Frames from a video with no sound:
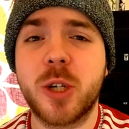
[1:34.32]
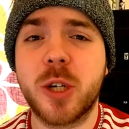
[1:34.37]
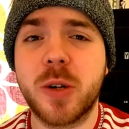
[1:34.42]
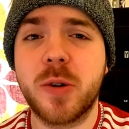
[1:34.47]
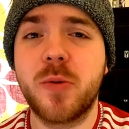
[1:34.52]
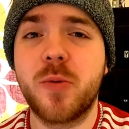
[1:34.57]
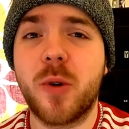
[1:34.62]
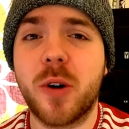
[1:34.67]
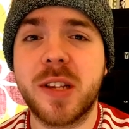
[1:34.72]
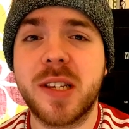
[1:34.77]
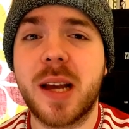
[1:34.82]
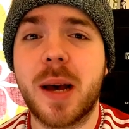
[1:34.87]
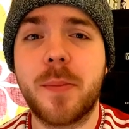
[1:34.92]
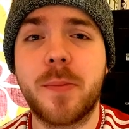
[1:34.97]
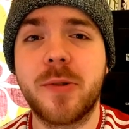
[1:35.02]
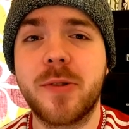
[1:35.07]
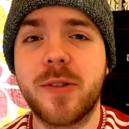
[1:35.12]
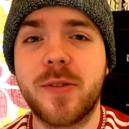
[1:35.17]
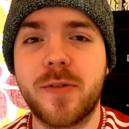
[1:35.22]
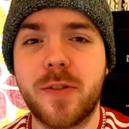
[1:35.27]
sure what's
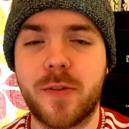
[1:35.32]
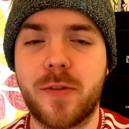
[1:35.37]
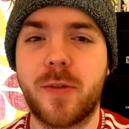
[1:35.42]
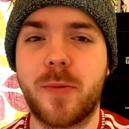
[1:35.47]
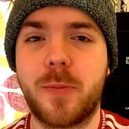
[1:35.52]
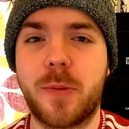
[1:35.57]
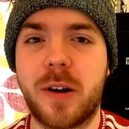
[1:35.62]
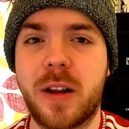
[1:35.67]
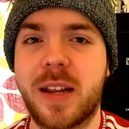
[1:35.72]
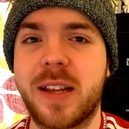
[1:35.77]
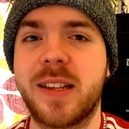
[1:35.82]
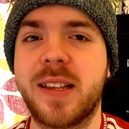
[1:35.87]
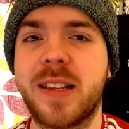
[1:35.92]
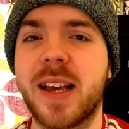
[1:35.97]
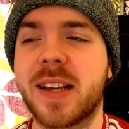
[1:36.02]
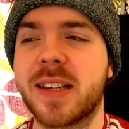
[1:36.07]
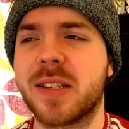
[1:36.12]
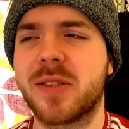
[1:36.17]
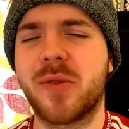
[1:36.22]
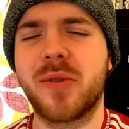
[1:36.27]
happened over at Football
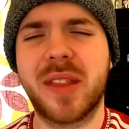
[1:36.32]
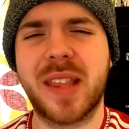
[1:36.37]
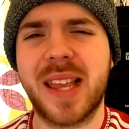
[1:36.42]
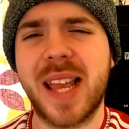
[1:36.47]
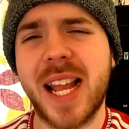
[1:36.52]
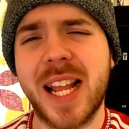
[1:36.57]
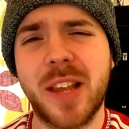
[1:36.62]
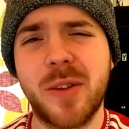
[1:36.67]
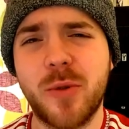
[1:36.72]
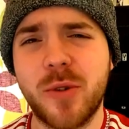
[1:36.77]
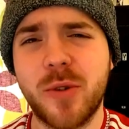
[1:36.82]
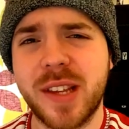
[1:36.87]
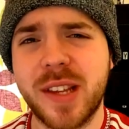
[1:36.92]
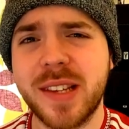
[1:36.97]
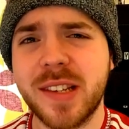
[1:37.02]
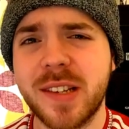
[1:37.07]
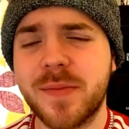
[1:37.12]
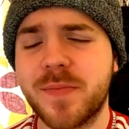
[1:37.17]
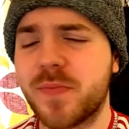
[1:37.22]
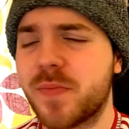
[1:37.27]
Index. I don't think anyone
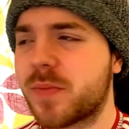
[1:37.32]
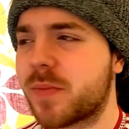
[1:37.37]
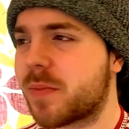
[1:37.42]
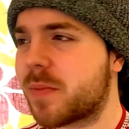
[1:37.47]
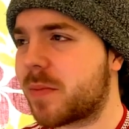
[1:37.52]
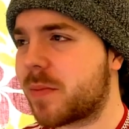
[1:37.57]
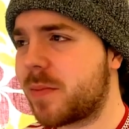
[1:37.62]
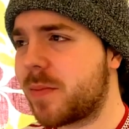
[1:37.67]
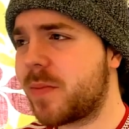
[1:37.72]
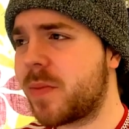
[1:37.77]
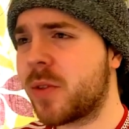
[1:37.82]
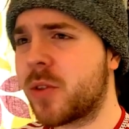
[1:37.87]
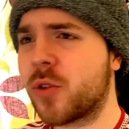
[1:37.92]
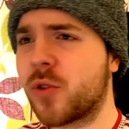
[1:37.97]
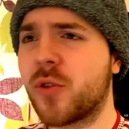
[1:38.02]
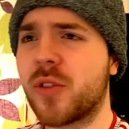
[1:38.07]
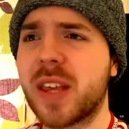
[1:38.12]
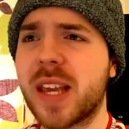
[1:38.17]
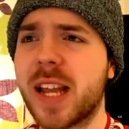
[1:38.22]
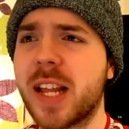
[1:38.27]
is. I
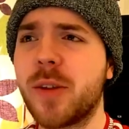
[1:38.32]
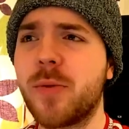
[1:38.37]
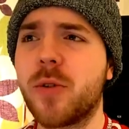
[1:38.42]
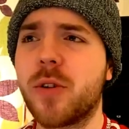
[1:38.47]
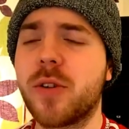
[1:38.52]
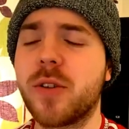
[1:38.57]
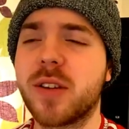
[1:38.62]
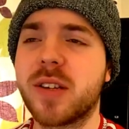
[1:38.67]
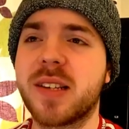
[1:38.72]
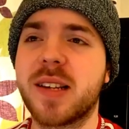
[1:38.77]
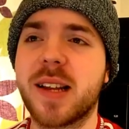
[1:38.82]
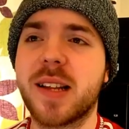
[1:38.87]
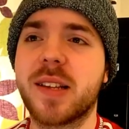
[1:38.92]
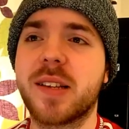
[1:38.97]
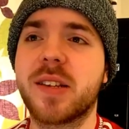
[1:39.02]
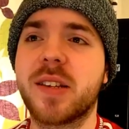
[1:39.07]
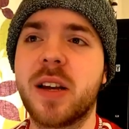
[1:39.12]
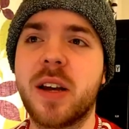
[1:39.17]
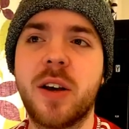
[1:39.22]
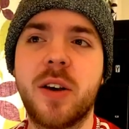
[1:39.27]
don't think anyone
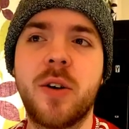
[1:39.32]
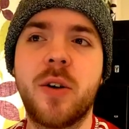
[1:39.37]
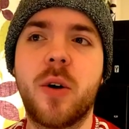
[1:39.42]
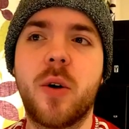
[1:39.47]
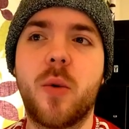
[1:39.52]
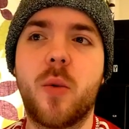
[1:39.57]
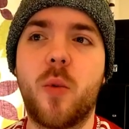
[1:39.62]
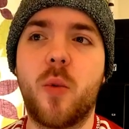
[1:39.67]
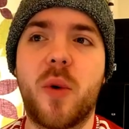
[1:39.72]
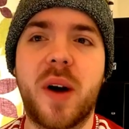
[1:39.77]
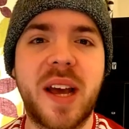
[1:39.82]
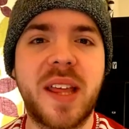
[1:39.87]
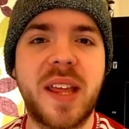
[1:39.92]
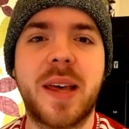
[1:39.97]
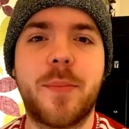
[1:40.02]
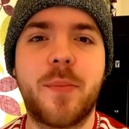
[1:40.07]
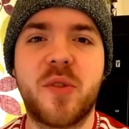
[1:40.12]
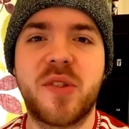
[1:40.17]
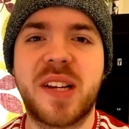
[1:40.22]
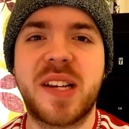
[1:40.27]
understands where
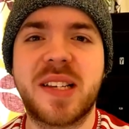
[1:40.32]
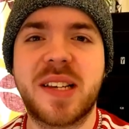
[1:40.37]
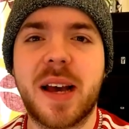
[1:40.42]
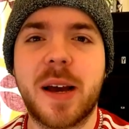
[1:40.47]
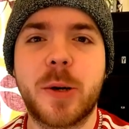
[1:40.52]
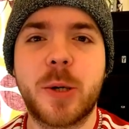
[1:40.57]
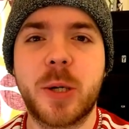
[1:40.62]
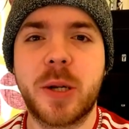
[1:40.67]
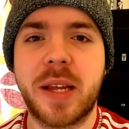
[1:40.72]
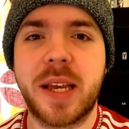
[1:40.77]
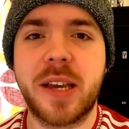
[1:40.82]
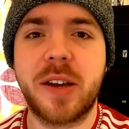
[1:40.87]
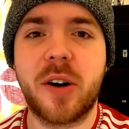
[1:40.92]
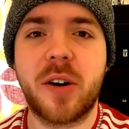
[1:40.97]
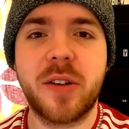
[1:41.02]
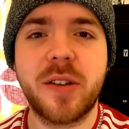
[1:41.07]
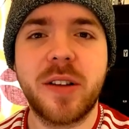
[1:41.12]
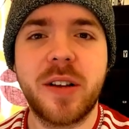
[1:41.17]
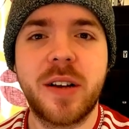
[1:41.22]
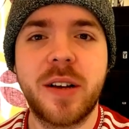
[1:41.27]
their money's actually
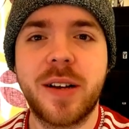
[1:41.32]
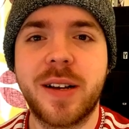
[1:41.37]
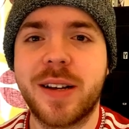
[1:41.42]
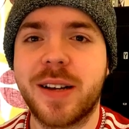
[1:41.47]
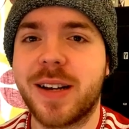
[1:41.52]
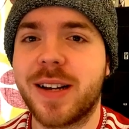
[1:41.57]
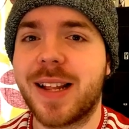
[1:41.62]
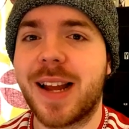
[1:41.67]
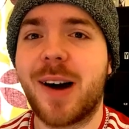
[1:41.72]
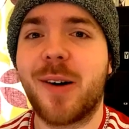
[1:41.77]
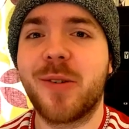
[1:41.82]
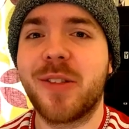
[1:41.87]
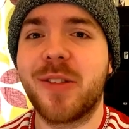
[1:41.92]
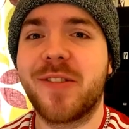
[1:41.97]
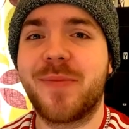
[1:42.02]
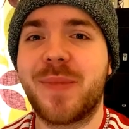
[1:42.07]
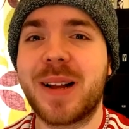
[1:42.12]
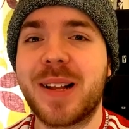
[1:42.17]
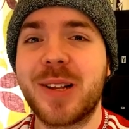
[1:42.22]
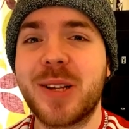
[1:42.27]
gone and how
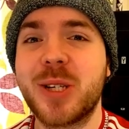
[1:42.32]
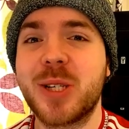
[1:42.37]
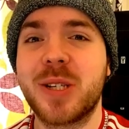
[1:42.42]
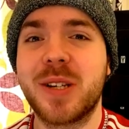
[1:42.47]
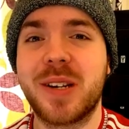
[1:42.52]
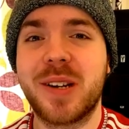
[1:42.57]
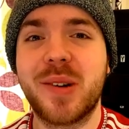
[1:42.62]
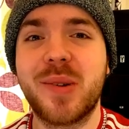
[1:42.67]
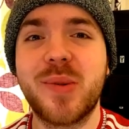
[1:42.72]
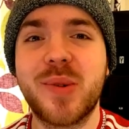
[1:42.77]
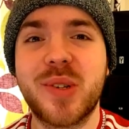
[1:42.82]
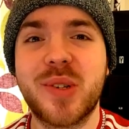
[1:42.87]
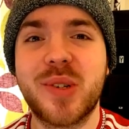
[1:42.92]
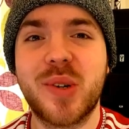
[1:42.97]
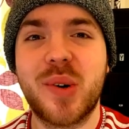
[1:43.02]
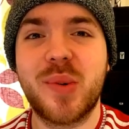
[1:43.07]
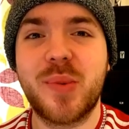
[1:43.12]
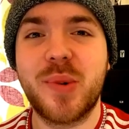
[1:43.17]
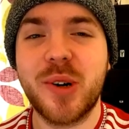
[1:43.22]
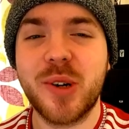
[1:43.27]
they've managed to lose
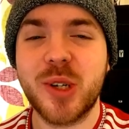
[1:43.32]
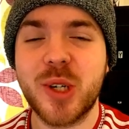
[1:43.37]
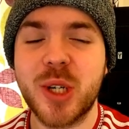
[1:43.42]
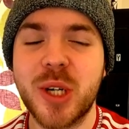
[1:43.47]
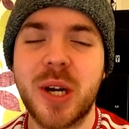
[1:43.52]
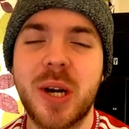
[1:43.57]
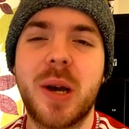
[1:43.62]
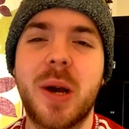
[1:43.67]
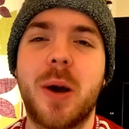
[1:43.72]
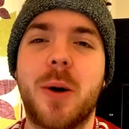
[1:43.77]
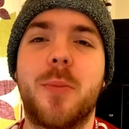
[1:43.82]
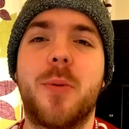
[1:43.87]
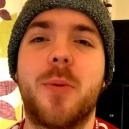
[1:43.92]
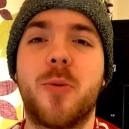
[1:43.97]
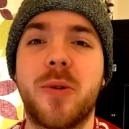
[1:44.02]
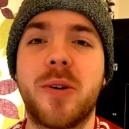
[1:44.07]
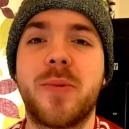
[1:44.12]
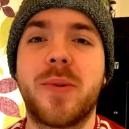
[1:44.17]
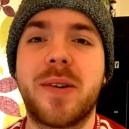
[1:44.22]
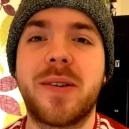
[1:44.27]
so much.
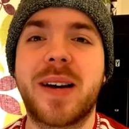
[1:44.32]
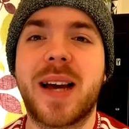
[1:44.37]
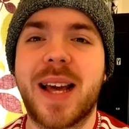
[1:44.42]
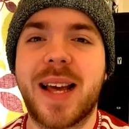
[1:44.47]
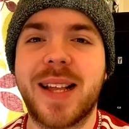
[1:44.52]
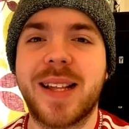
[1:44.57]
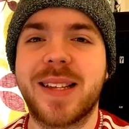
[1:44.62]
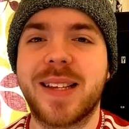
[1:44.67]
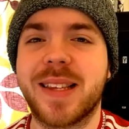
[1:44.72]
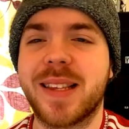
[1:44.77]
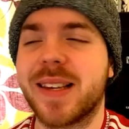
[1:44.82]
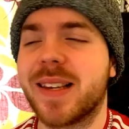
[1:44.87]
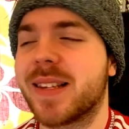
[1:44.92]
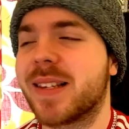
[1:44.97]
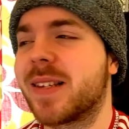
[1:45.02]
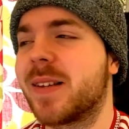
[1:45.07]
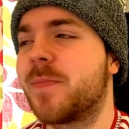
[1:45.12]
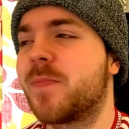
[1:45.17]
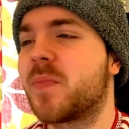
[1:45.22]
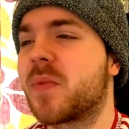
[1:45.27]
But we will get into
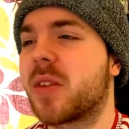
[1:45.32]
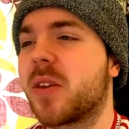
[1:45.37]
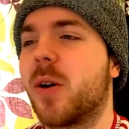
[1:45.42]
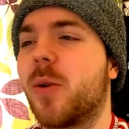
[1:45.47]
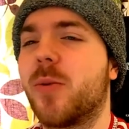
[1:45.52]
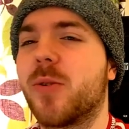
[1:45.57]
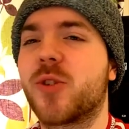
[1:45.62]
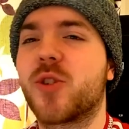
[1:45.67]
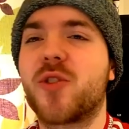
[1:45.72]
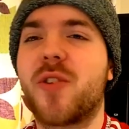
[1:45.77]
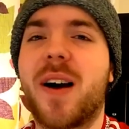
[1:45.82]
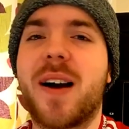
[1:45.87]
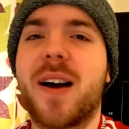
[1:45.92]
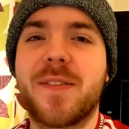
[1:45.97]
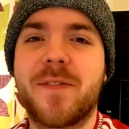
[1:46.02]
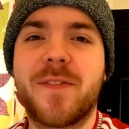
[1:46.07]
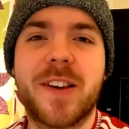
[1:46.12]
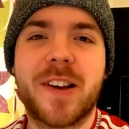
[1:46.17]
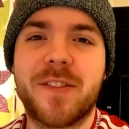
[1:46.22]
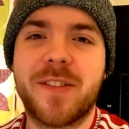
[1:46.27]
this. I will try
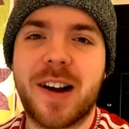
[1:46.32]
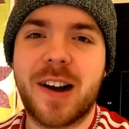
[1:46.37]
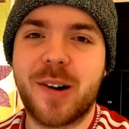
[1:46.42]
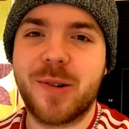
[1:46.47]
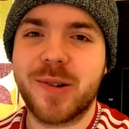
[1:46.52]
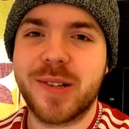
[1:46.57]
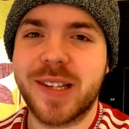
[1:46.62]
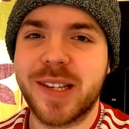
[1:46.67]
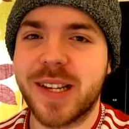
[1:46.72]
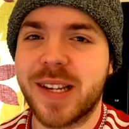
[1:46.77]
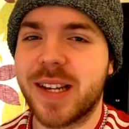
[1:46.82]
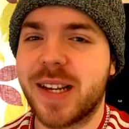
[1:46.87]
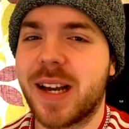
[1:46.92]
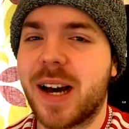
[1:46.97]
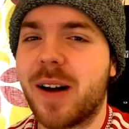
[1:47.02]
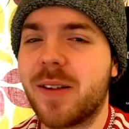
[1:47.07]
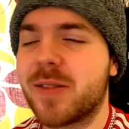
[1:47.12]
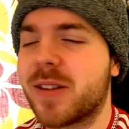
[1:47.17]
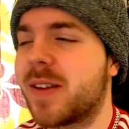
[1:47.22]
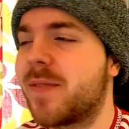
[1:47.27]
and figure it out today.
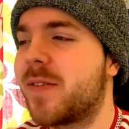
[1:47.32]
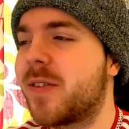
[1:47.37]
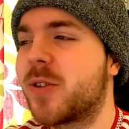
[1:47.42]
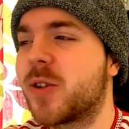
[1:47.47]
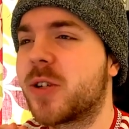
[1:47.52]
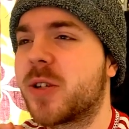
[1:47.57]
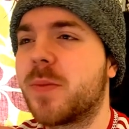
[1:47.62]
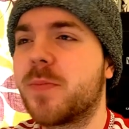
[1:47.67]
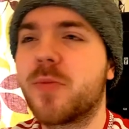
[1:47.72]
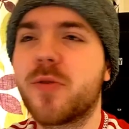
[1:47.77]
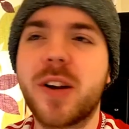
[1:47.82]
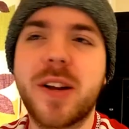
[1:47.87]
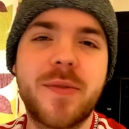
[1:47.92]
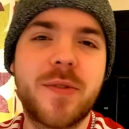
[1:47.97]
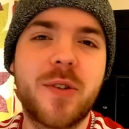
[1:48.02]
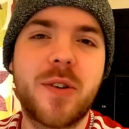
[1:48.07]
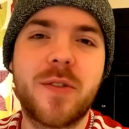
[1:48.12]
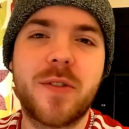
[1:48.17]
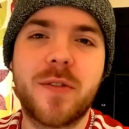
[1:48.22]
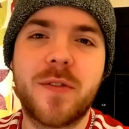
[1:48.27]
I'll give you just a brief
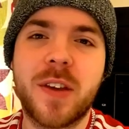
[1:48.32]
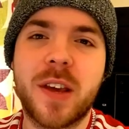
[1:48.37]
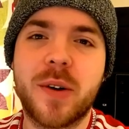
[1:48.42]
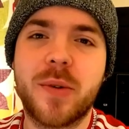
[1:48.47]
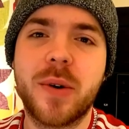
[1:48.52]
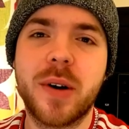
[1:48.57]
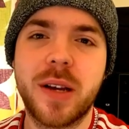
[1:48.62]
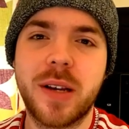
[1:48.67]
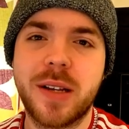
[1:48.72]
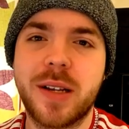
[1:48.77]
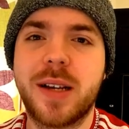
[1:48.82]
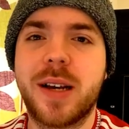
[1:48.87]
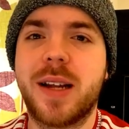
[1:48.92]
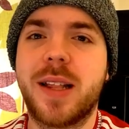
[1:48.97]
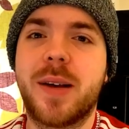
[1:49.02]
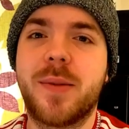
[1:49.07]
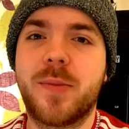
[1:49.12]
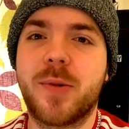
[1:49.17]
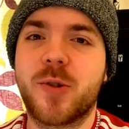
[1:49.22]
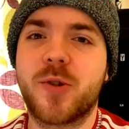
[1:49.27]
overview
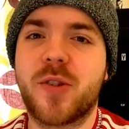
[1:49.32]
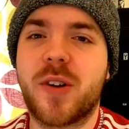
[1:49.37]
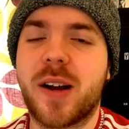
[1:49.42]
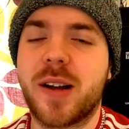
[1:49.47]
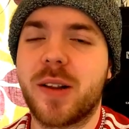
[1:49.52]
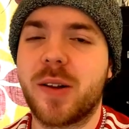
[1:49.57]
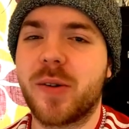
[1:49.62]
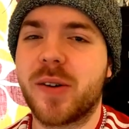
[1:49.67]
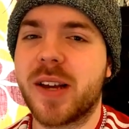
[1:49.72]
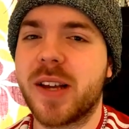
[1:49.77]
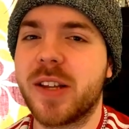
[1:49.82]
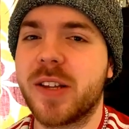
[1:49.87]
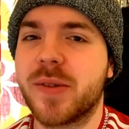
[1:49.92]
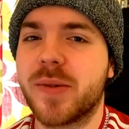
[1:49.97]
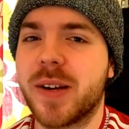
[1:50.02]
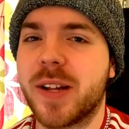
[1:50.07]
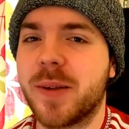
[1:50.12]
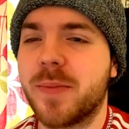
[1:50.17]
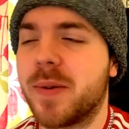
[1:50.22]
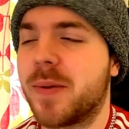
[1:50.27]
and then we'll try and look
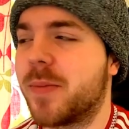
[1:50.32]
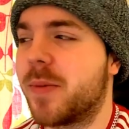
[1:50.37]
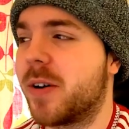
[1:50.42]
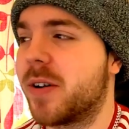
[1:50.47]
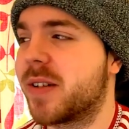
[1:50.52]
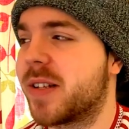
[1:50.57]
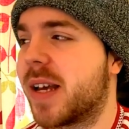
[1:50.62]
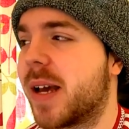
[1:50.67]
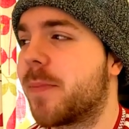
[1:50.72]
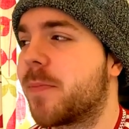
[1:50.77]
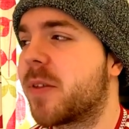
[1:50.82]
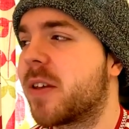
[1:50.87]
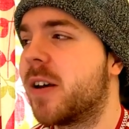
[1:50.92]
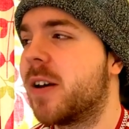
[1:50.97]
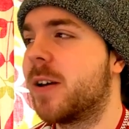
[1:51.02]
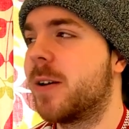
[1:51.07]
into it in a bit more depth.